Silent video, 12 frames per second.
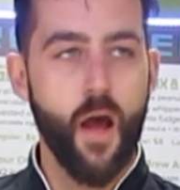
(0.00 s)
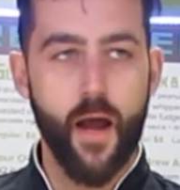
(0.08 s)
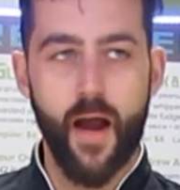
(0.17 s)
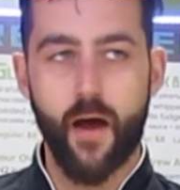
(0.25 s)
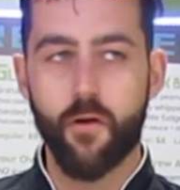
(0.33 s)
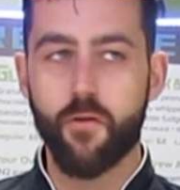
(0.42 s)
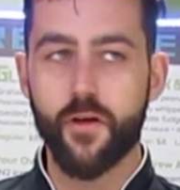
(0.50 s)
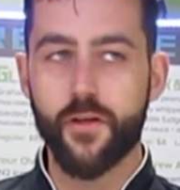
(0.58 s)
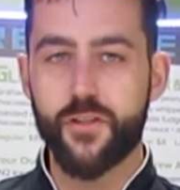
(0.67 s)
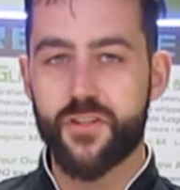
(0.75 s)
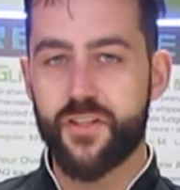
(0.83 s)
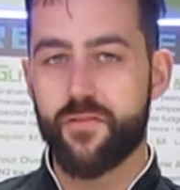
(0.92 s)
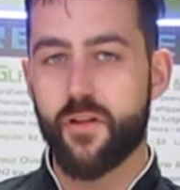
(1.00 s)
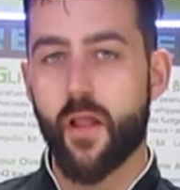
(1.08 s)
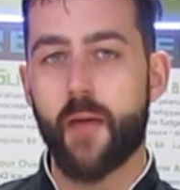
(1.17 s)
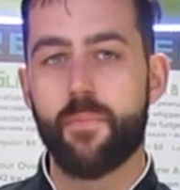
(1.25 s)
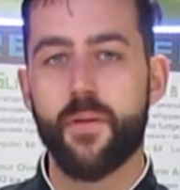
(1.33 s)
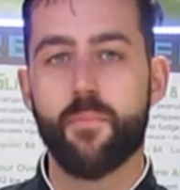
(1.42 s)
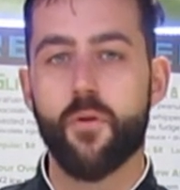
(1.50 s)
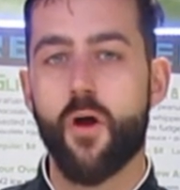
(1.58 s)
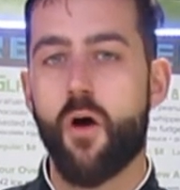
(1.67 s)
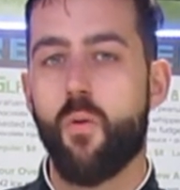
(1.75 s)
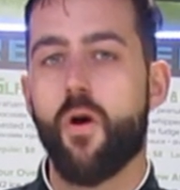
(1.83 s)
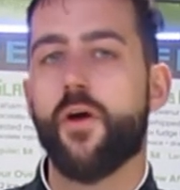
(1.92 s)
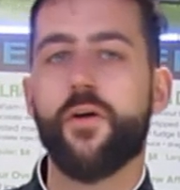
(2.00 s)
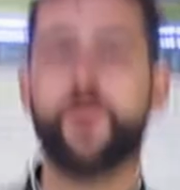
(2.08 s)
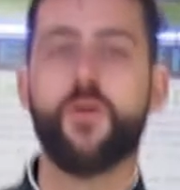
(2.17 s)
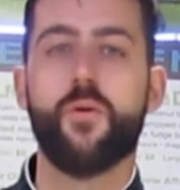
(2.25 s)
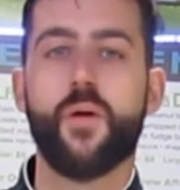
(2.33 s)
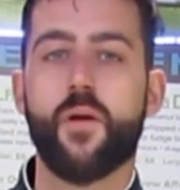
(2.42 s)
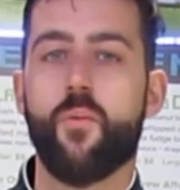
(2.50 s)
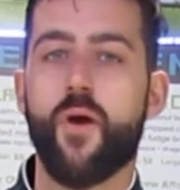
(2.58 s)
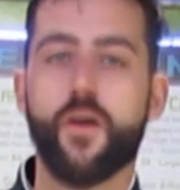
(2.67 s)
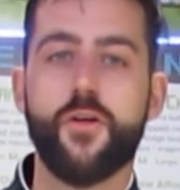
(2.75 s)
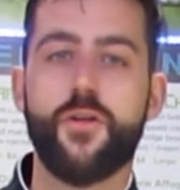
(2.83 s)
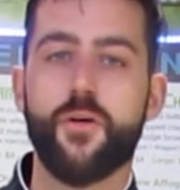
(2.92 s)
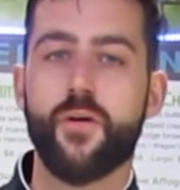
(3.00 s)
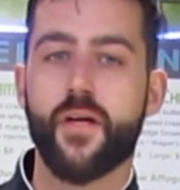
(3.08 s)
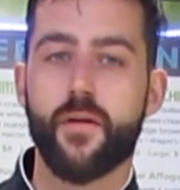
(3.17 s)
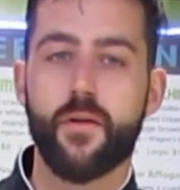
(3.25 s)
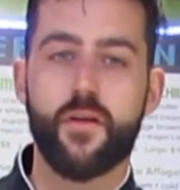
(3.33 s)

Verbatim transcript: and how to really just even let people know what you're doing and where you're doing it.